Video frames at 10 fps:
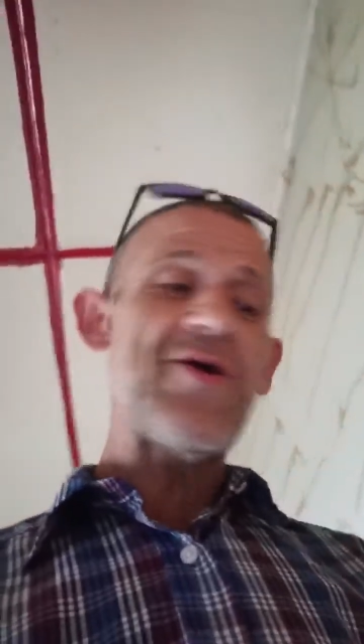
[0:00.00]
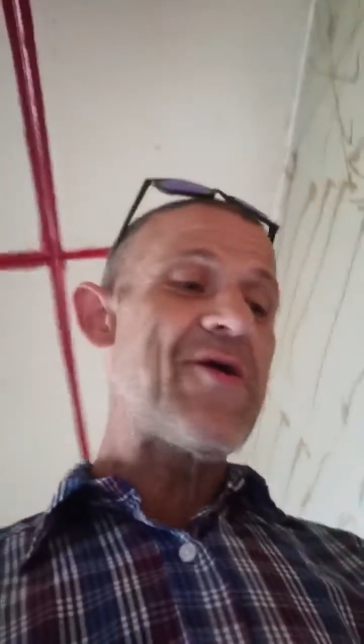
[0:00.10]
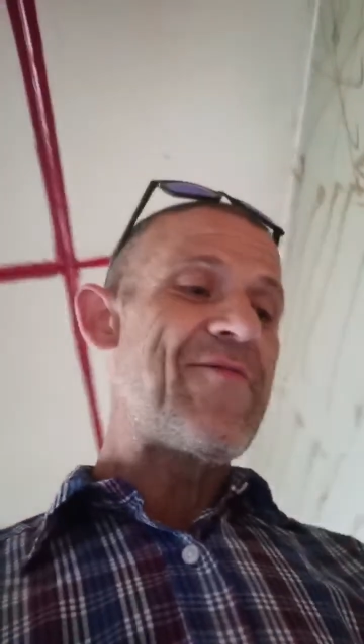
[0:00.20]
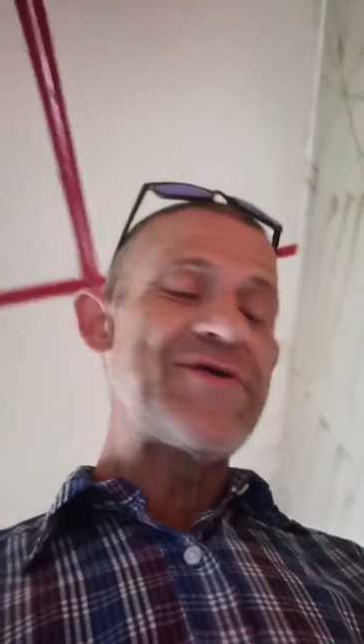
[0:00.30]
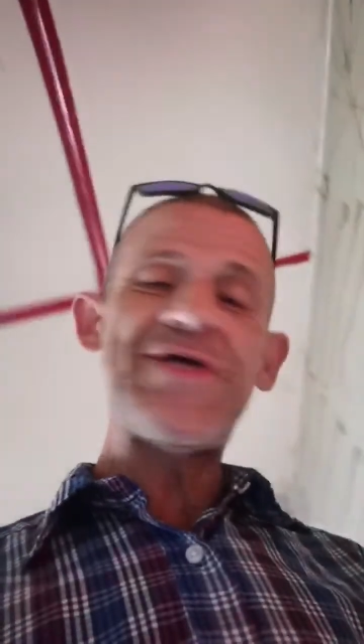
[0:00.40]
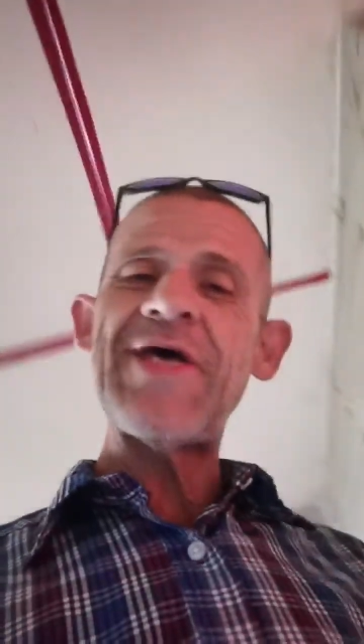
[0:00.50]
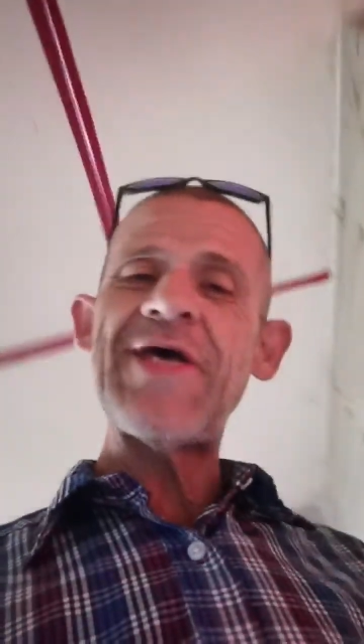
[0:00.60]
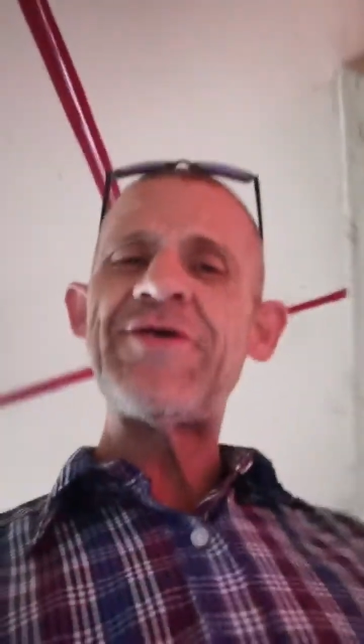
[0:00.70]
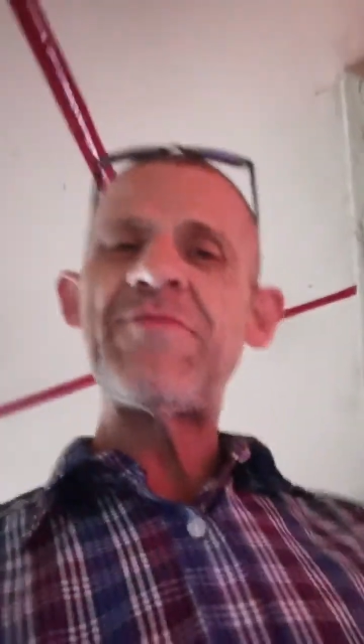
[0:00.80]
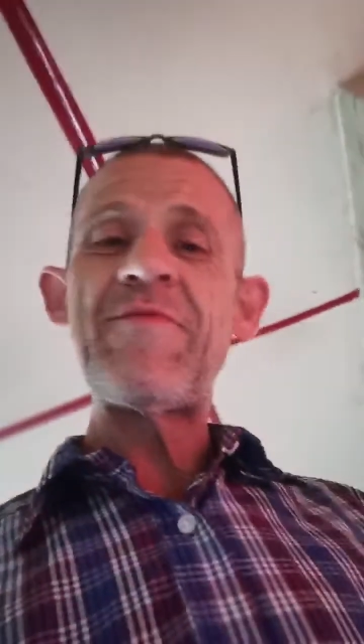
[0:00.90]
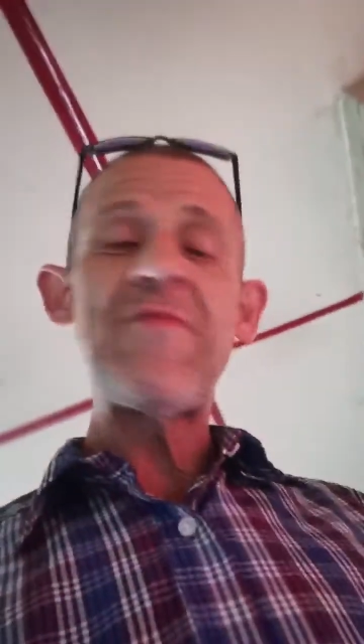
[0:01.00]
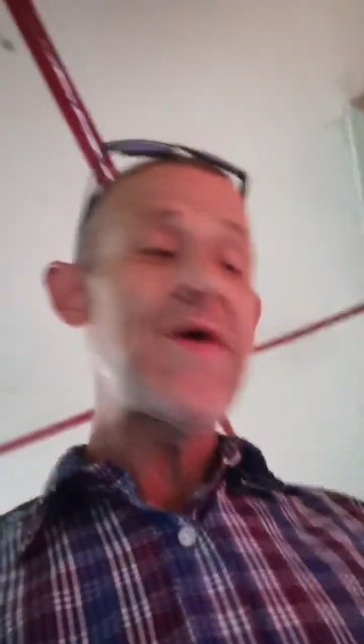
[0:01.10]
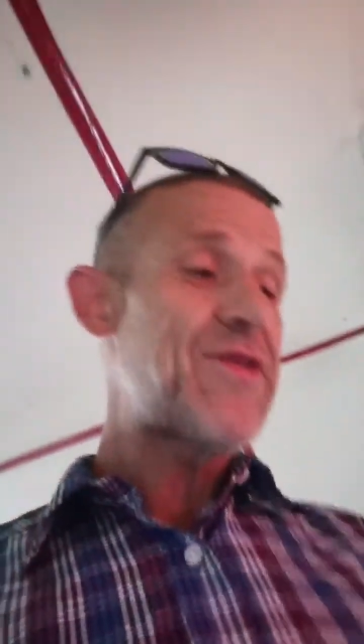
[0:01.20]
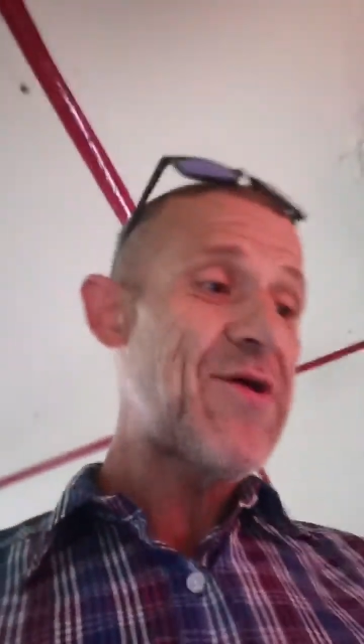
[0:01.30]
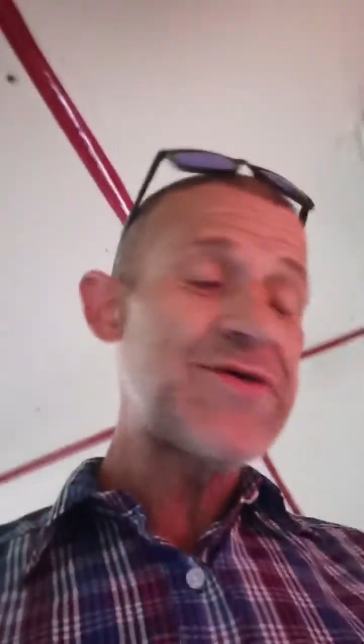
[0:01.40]
conversation with my
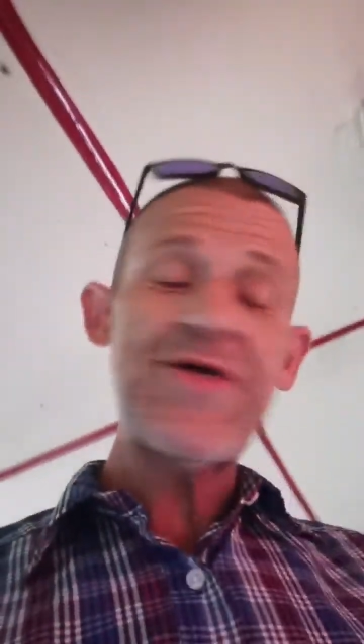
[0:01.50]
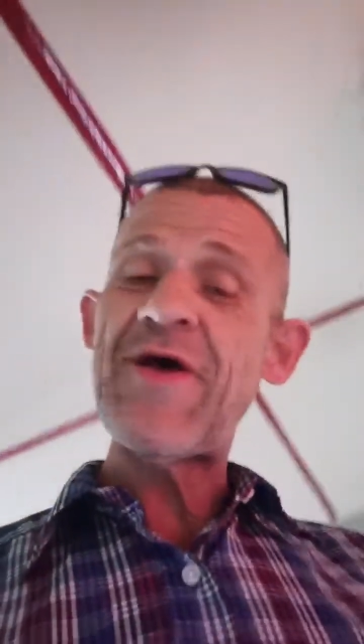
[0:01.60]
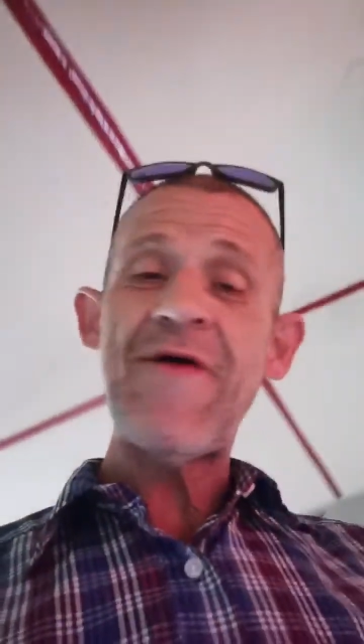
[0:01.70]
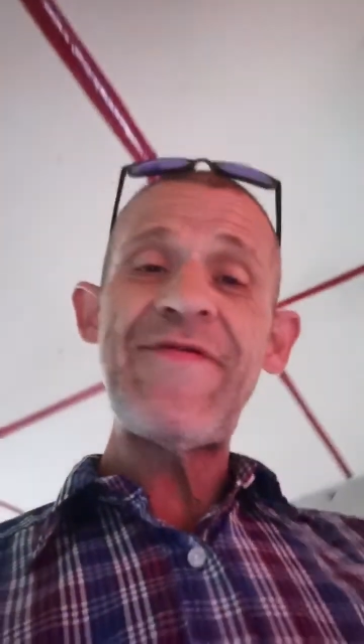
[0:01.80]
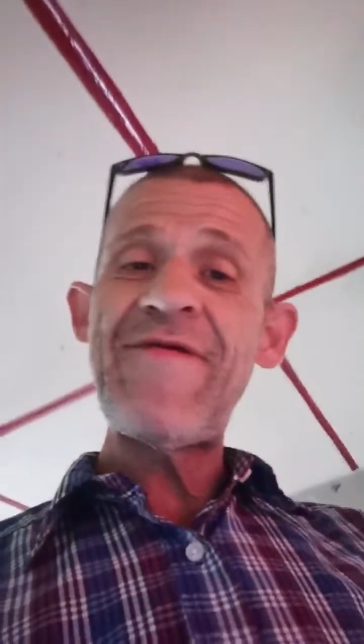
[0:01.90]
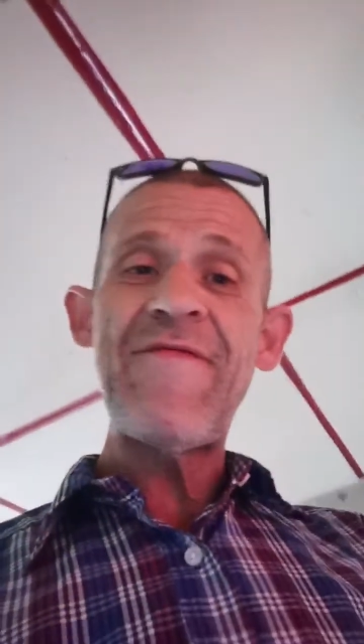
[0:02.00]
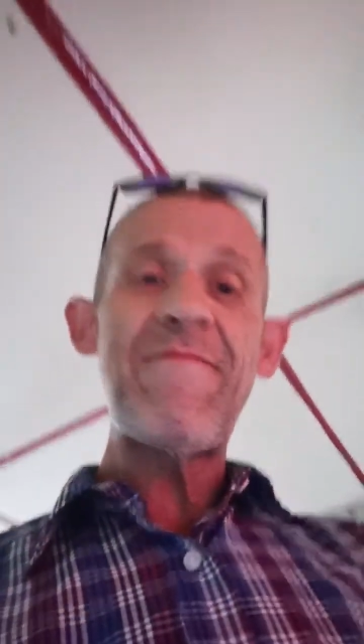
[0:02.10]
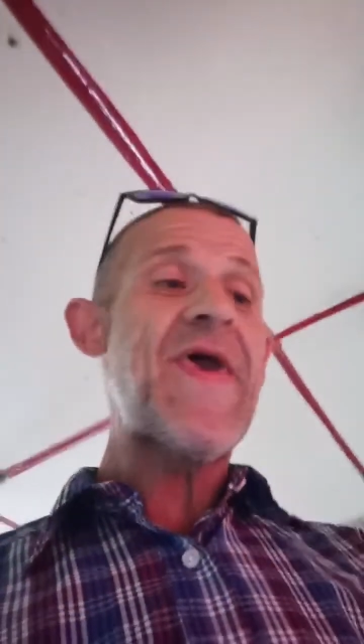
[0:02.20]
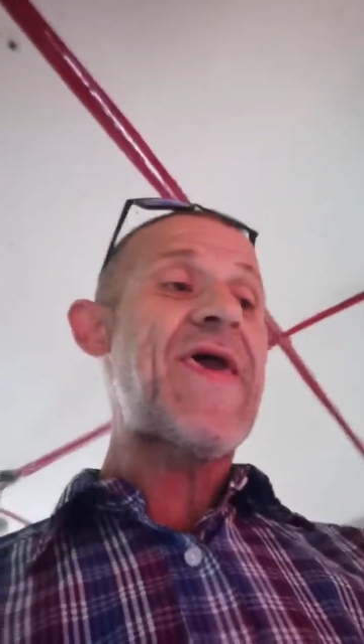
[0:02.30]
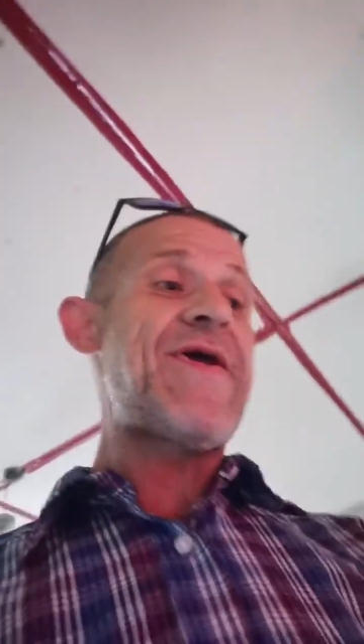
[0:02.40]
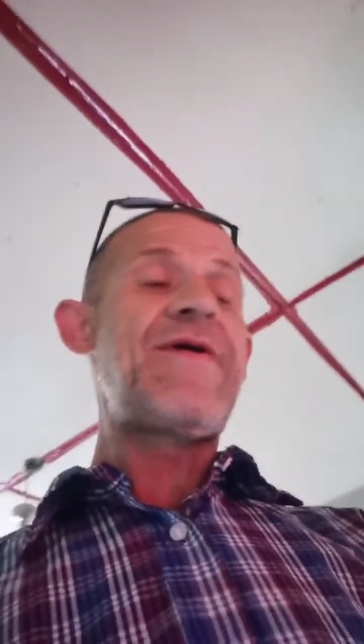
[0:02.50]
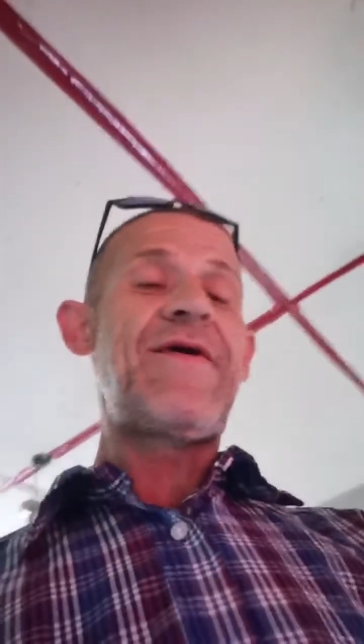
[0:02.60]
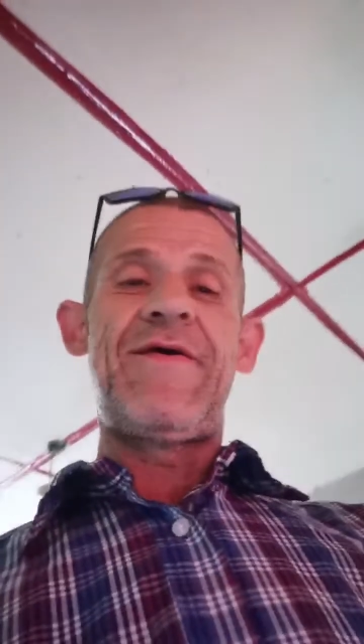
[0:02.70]
doctor that I've never met.